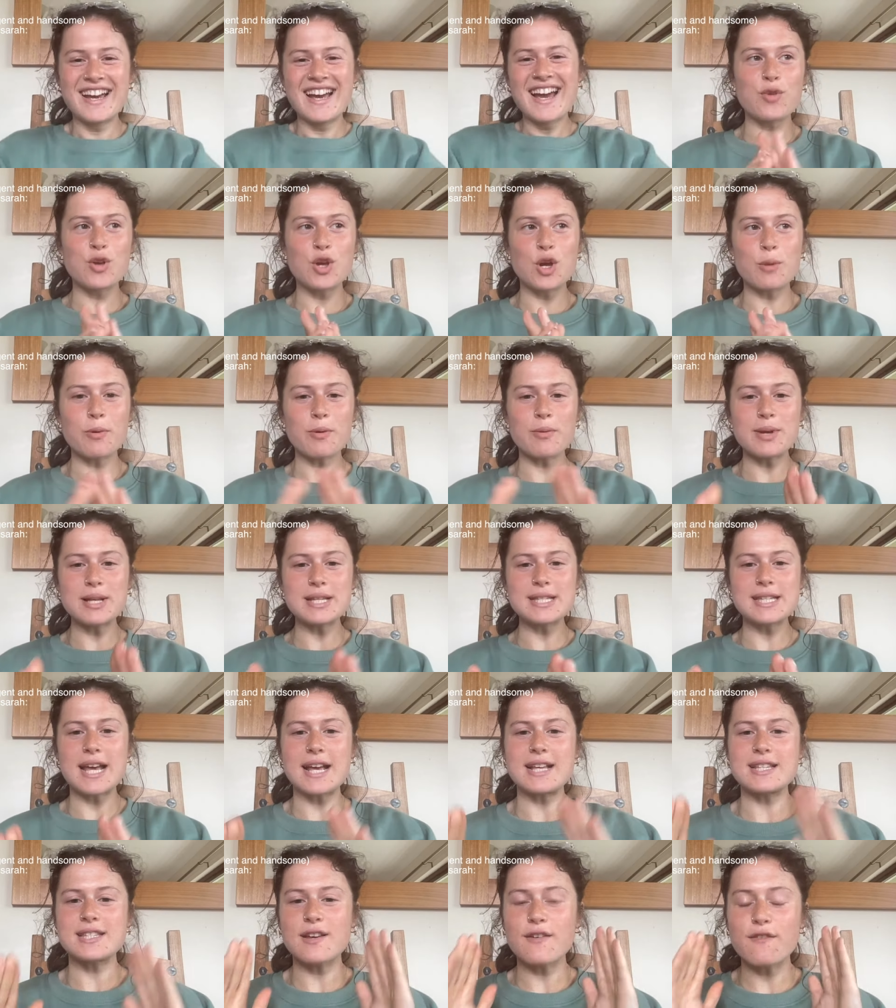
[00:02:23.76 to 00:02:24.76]
Huberman
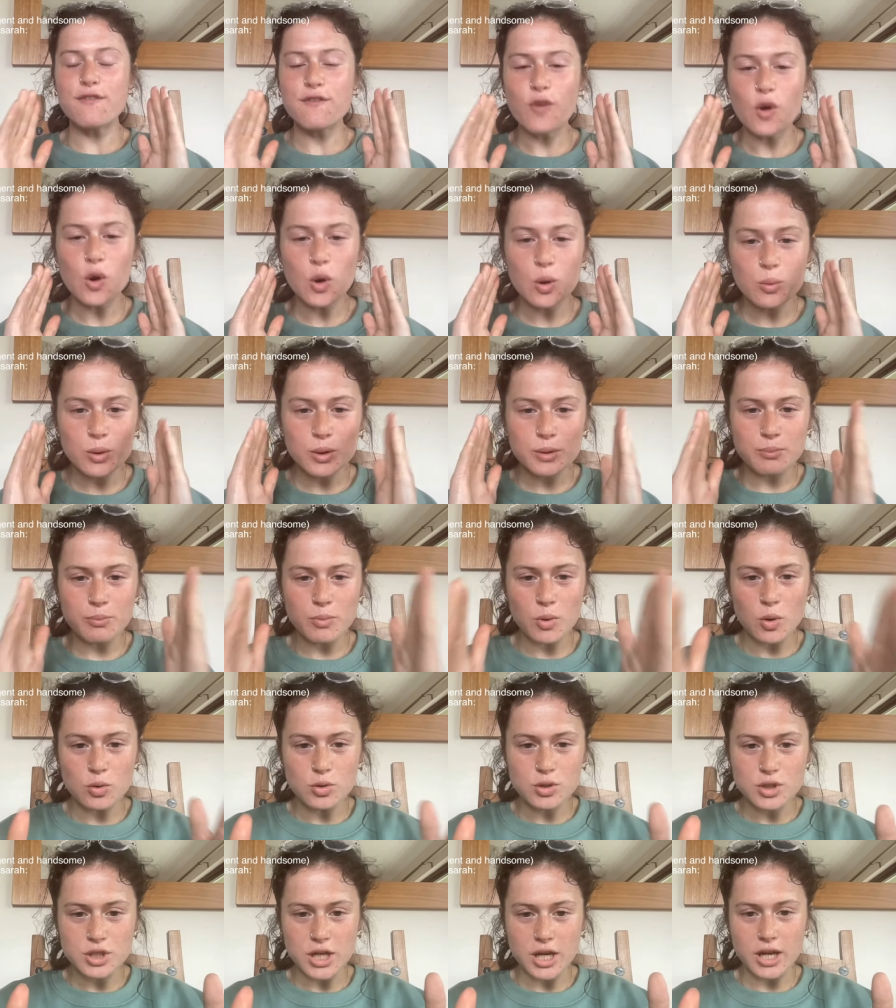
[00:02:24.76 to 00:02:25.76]
says that forward
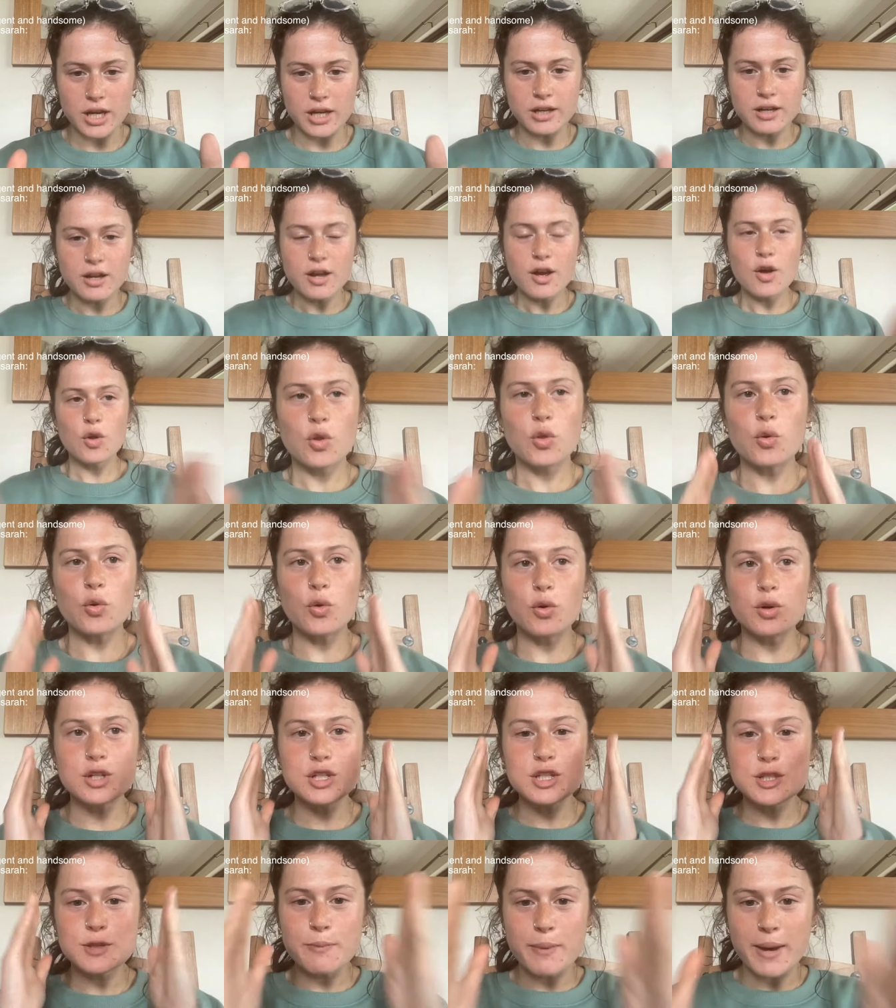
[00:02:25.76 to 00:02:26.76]
motion through a
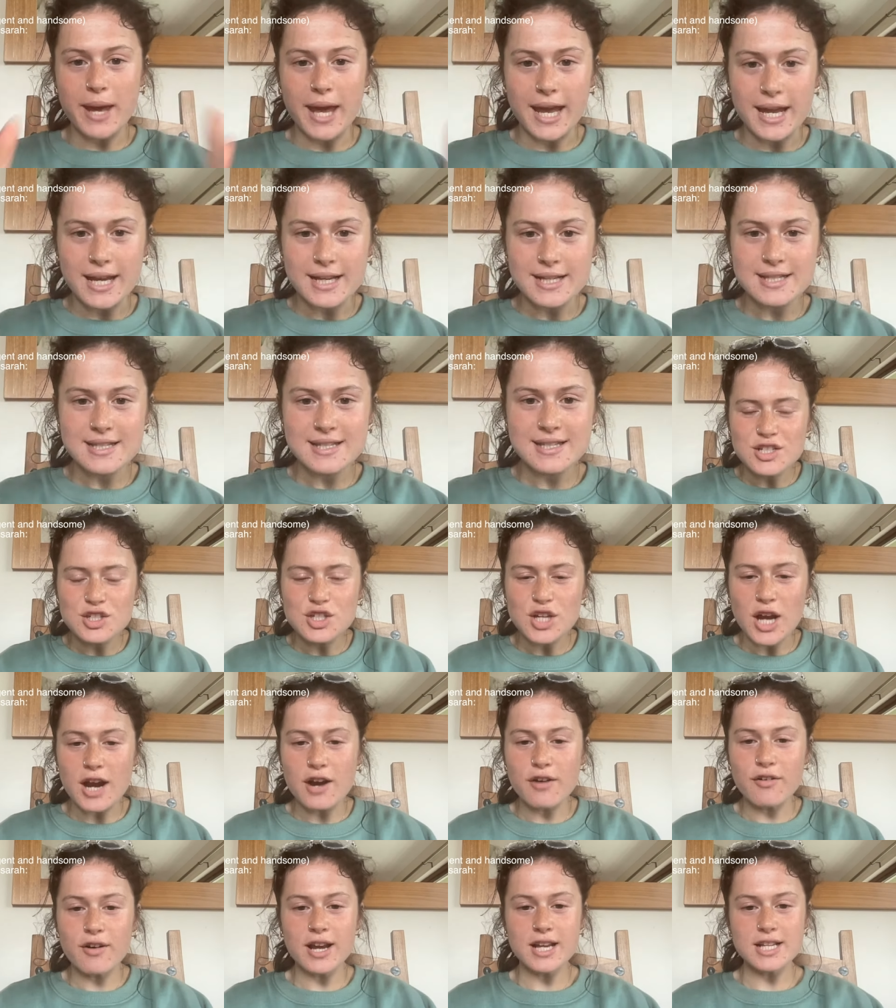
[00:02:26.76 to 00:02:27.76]
space
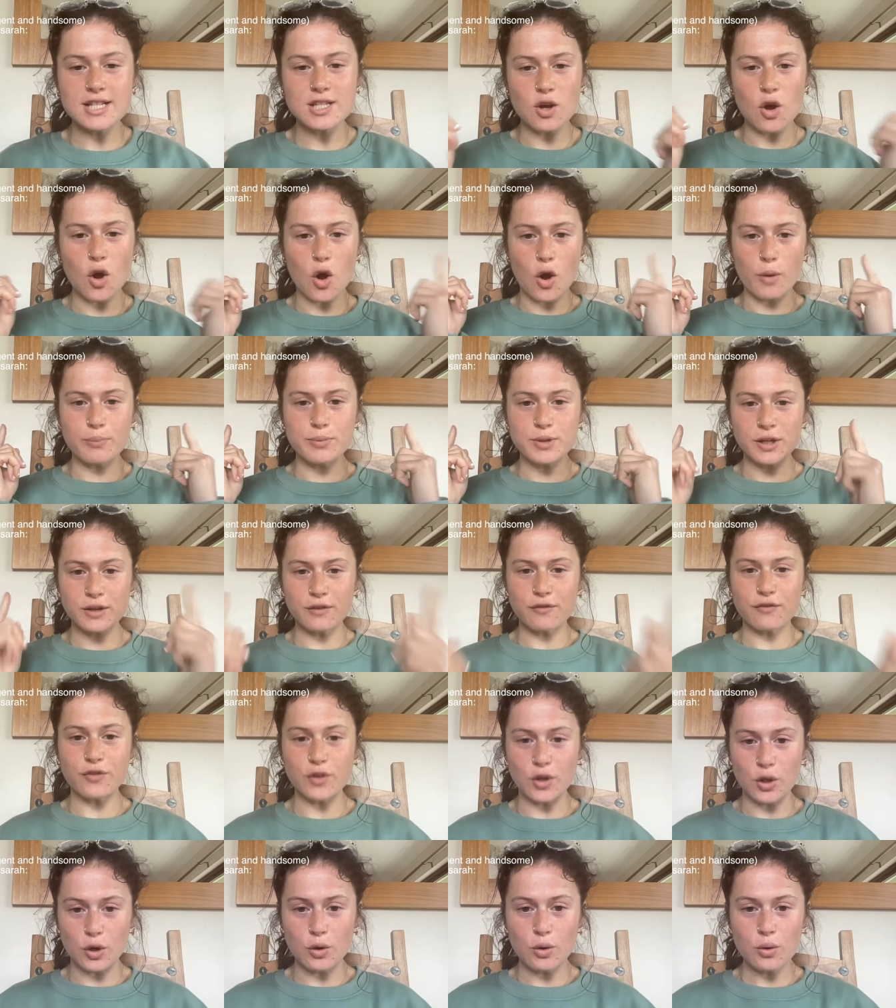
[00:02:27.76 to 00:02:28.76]
generates optic
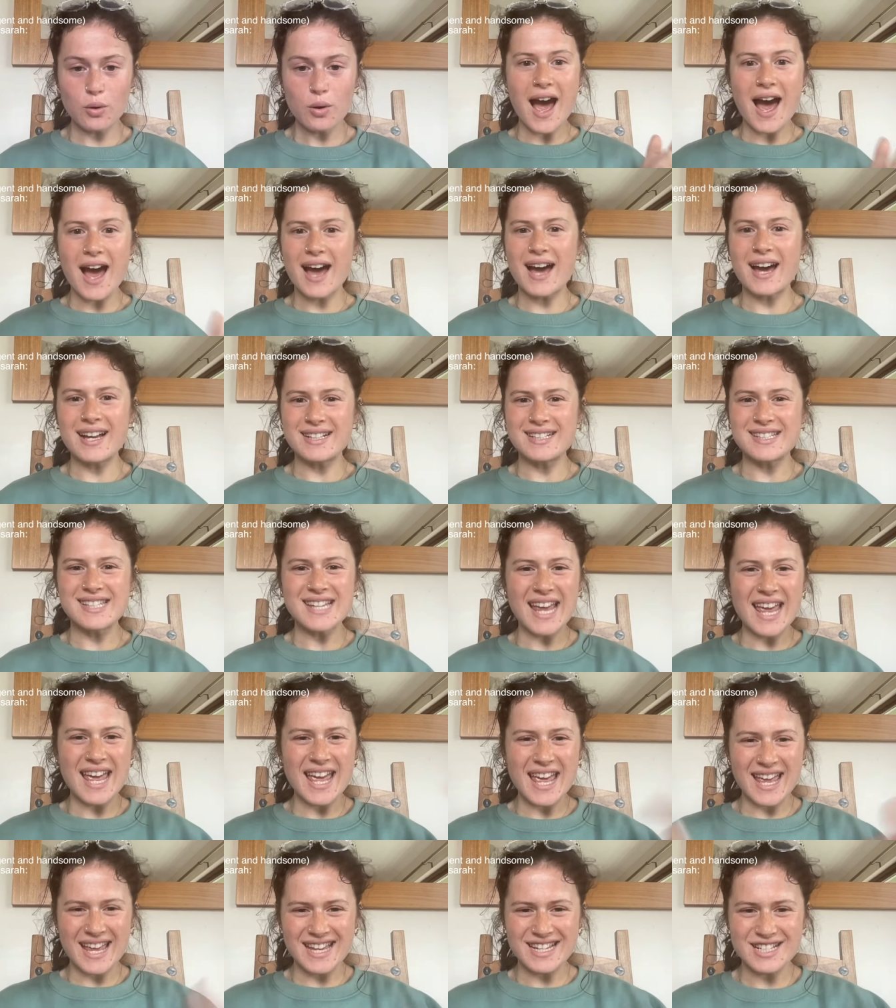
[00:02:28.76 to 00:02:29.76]
flow and
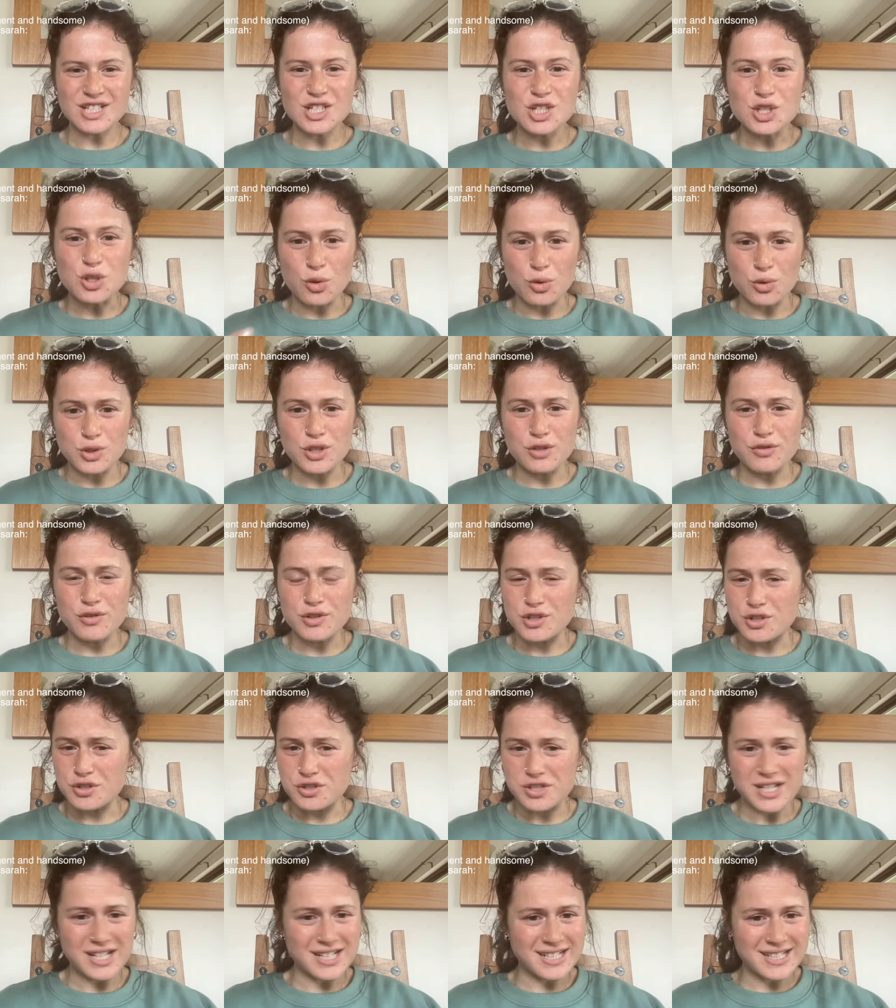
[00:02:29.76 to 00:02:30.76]
it is shown to
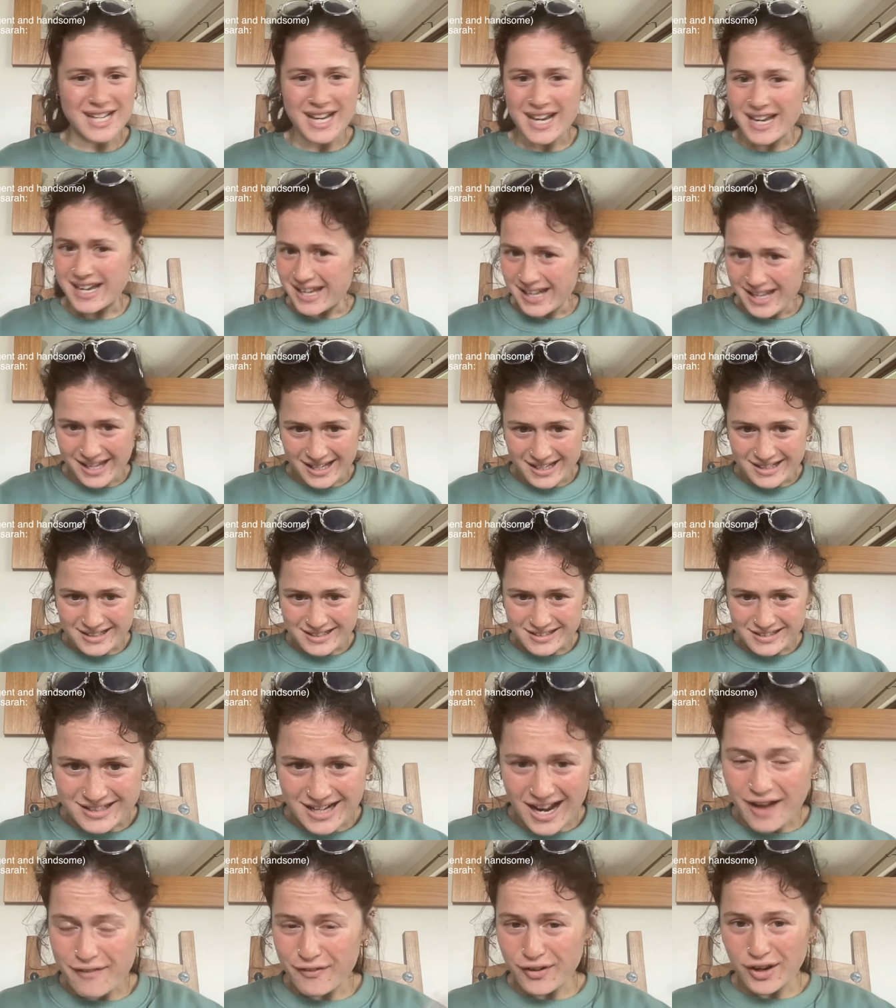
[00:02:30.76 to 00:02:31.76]
reduce anxiety,
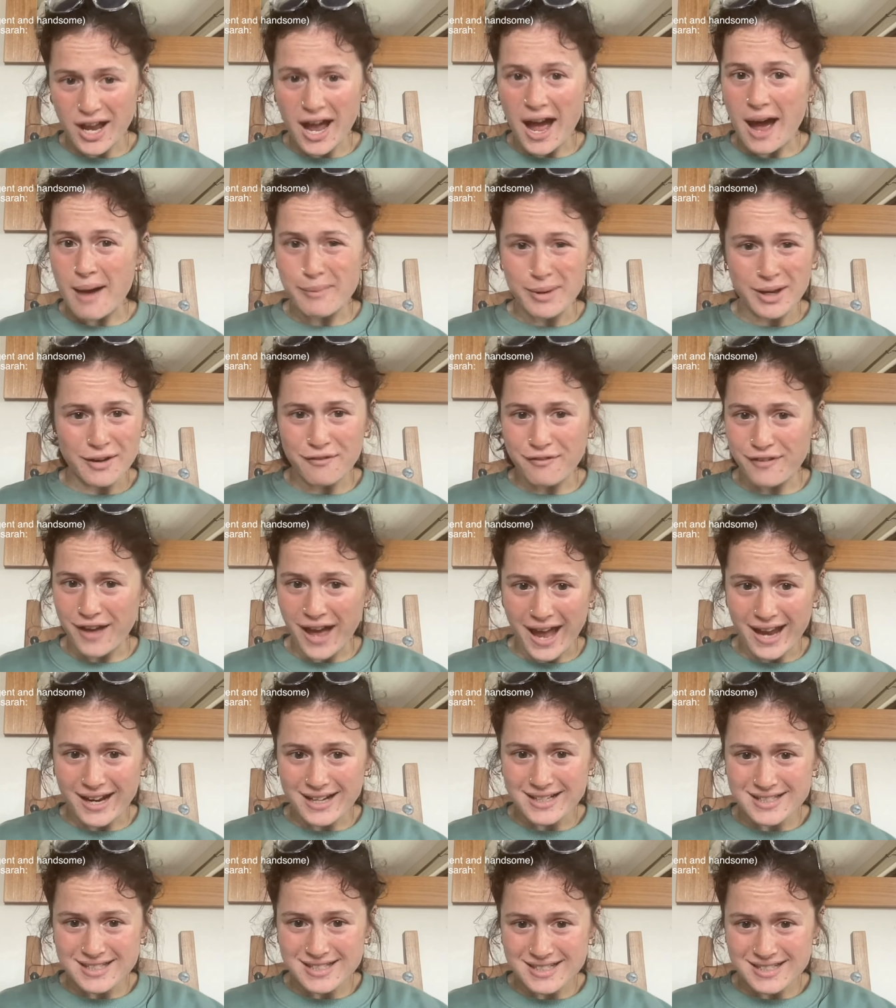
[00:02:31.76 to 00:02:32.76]
have a calming
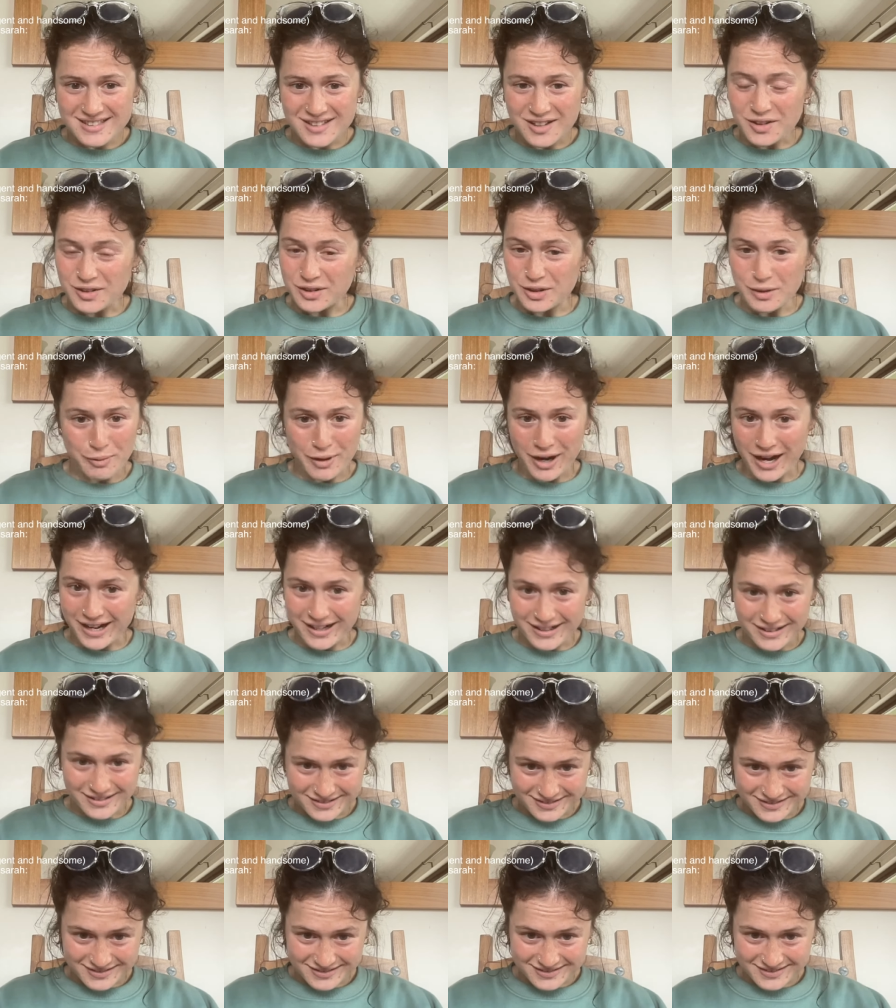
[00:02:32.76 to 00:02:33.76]
effect on the brain.